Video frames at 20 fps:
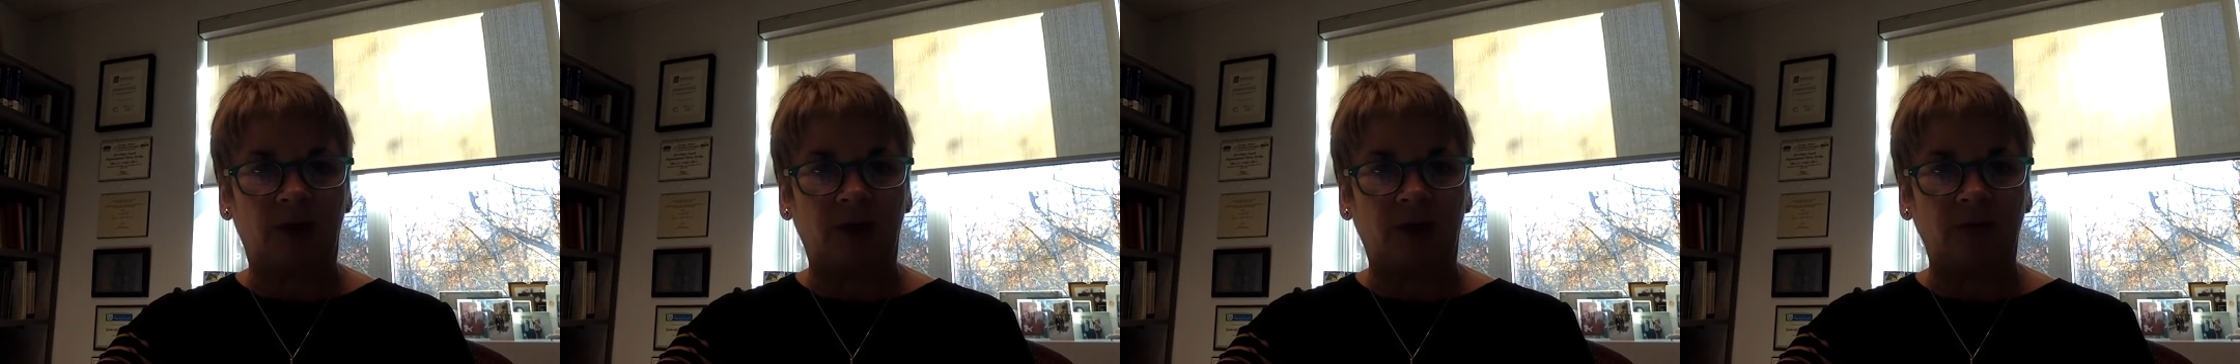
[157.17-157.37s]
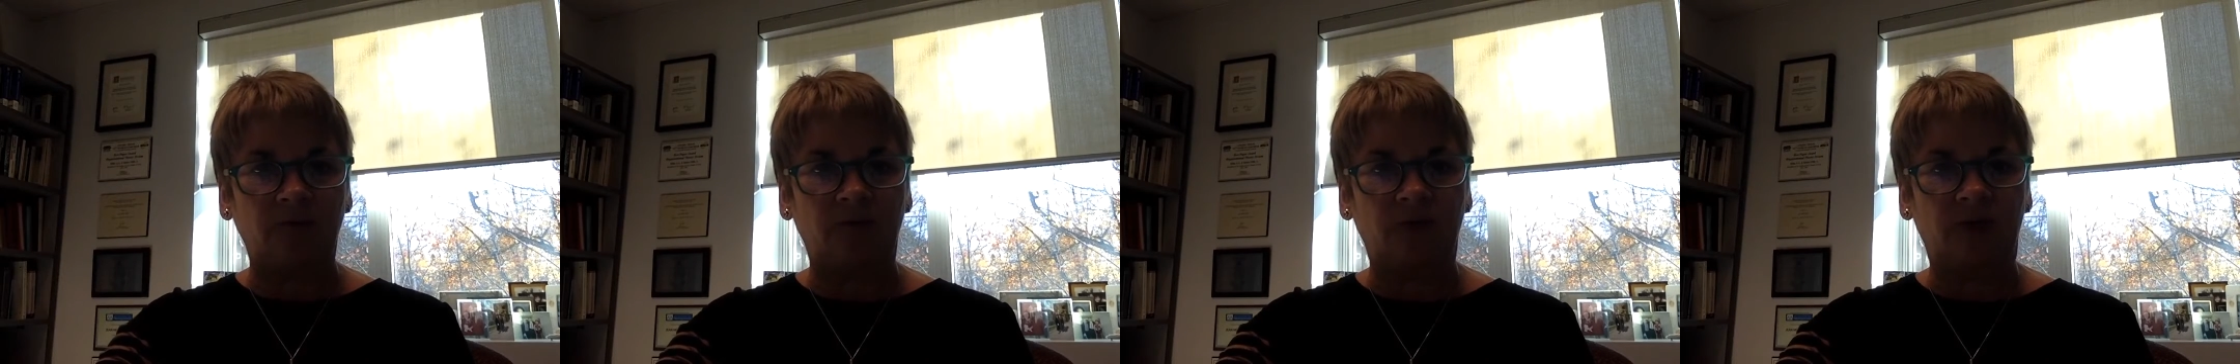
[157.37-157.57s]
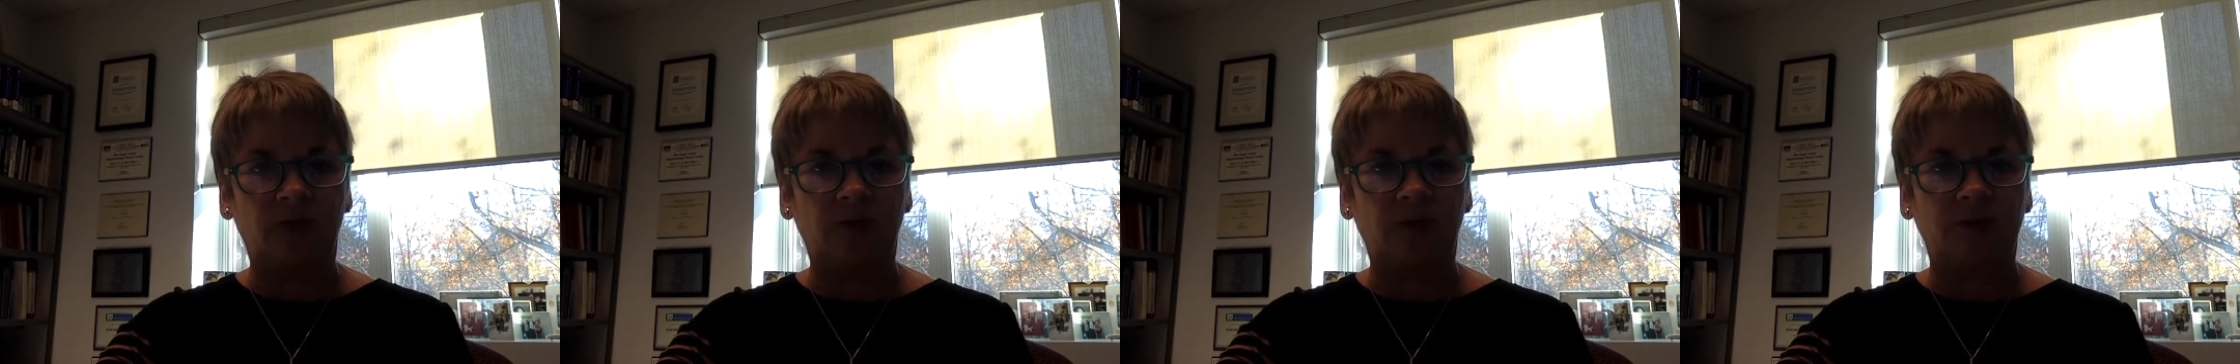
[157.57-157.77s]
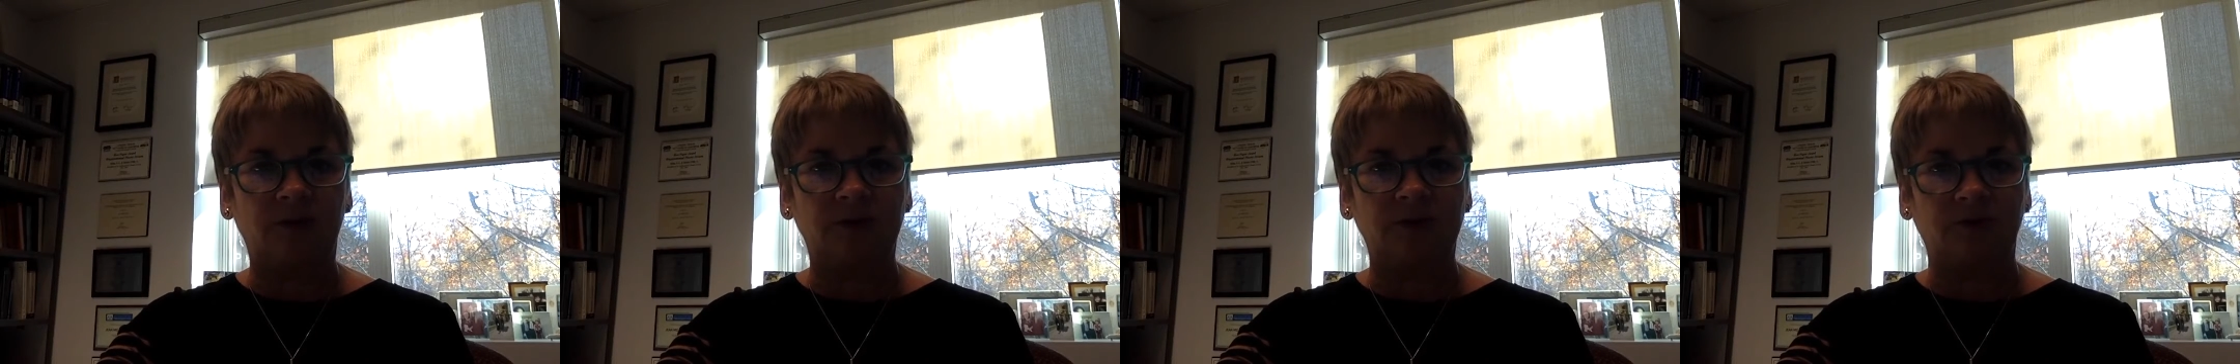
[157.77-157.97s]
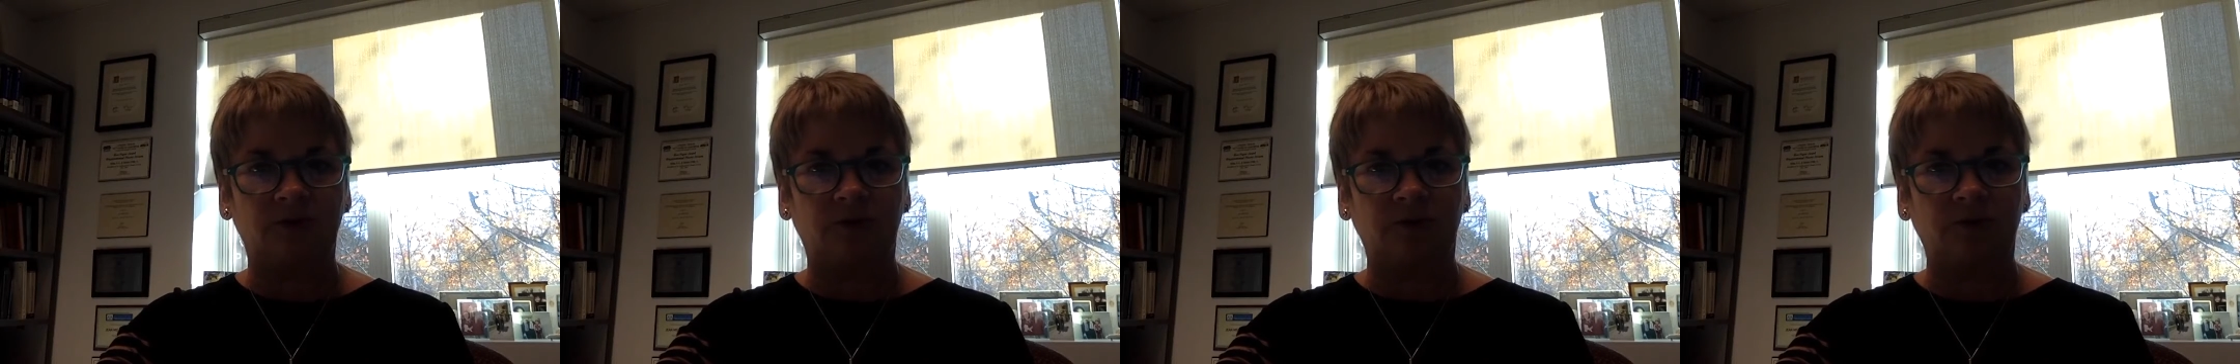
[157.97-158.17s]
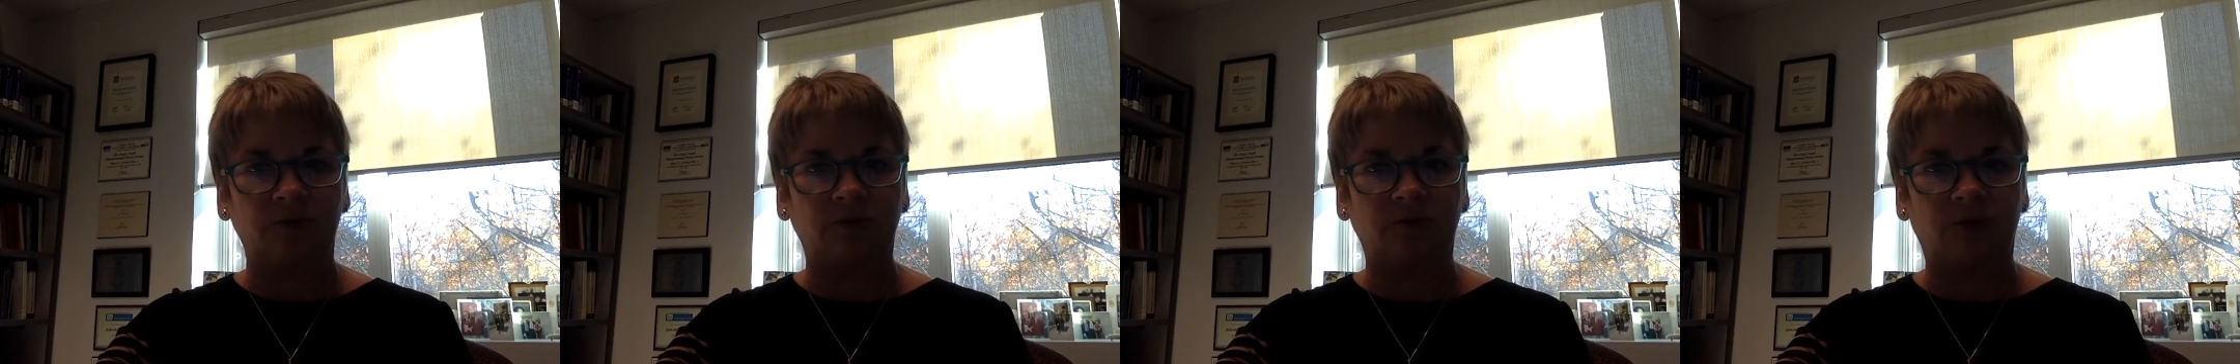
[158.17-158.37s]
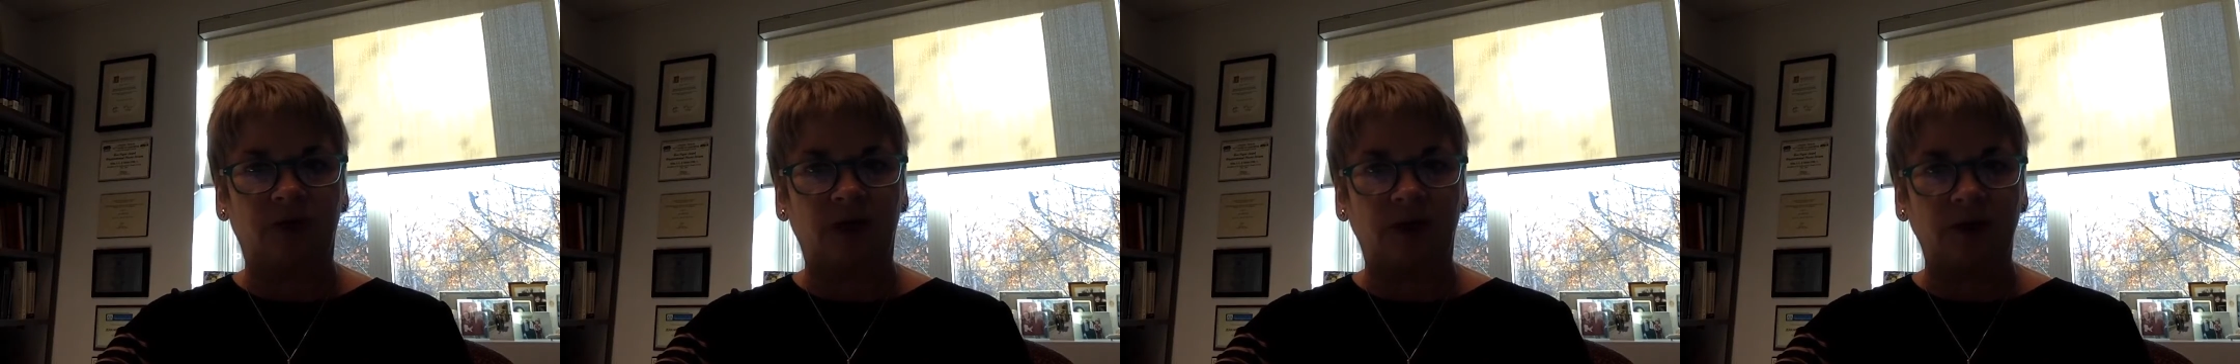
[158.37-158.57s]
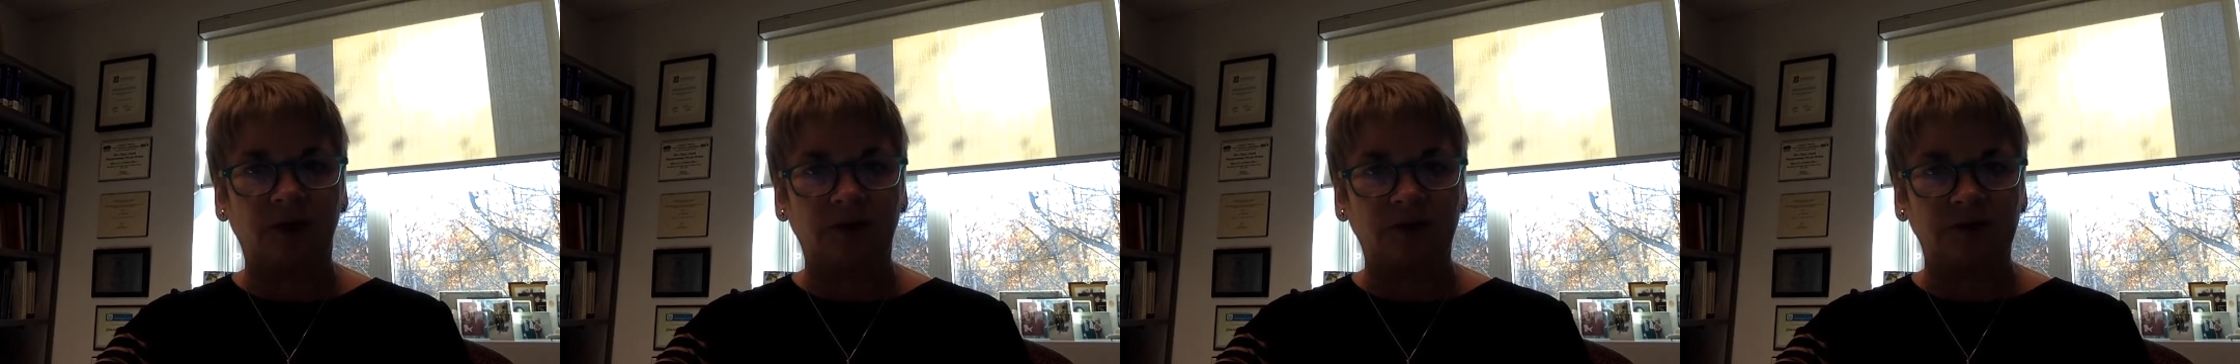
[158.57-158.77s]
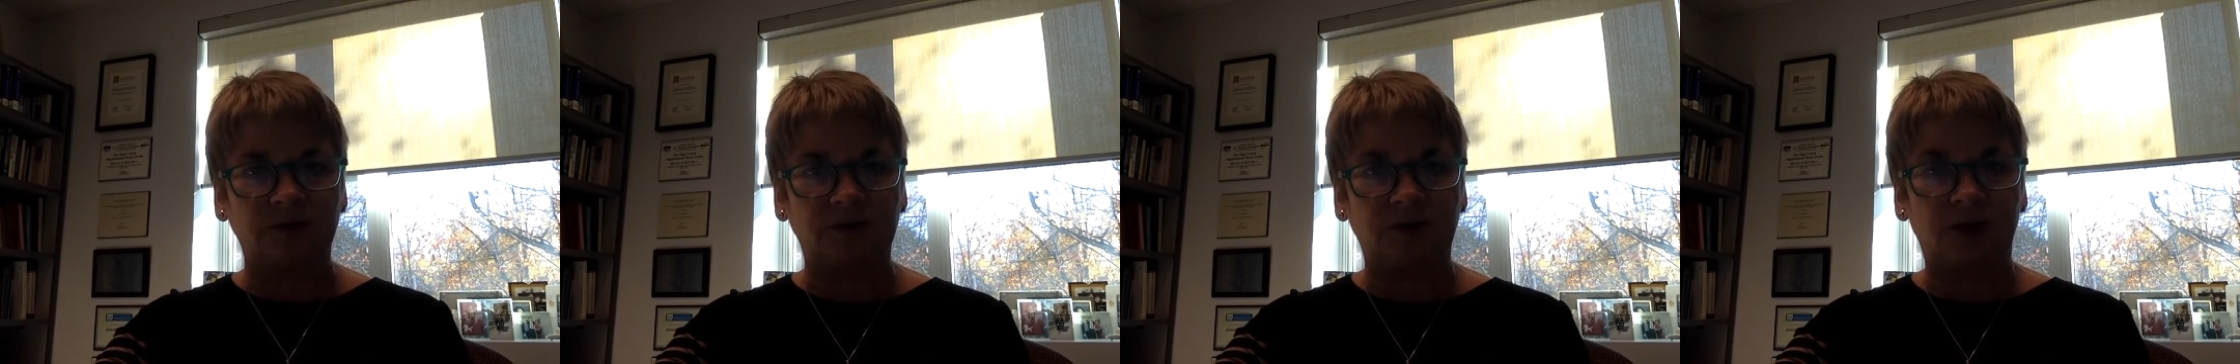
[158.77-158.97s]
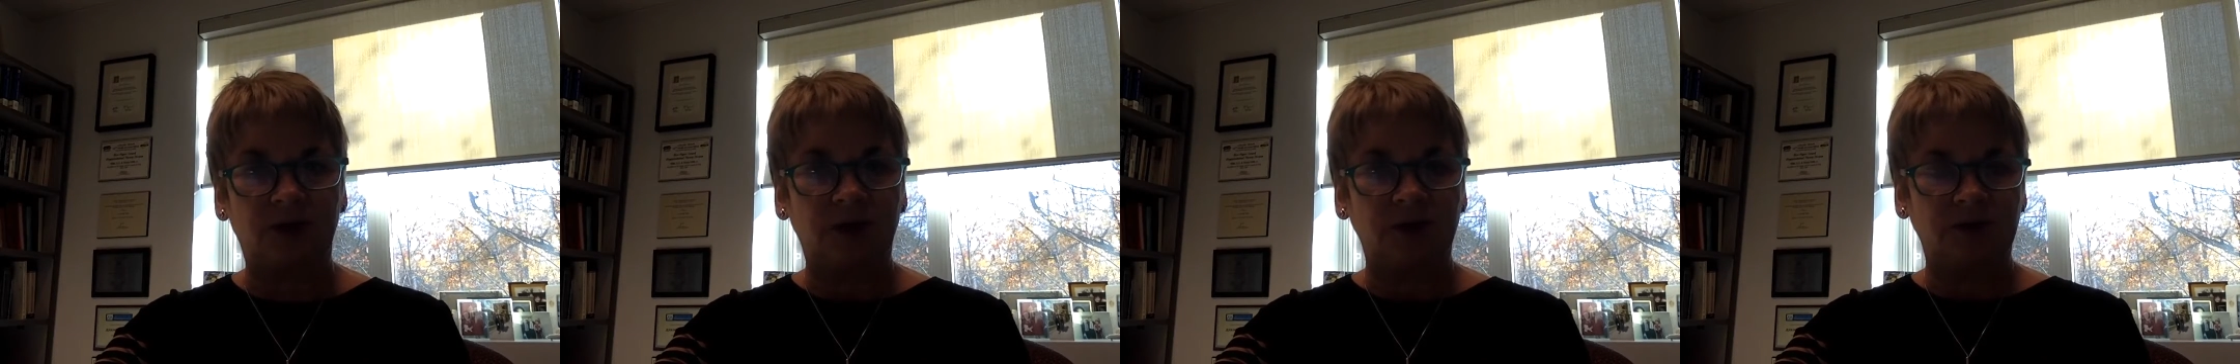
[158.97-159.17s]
and valence or the values.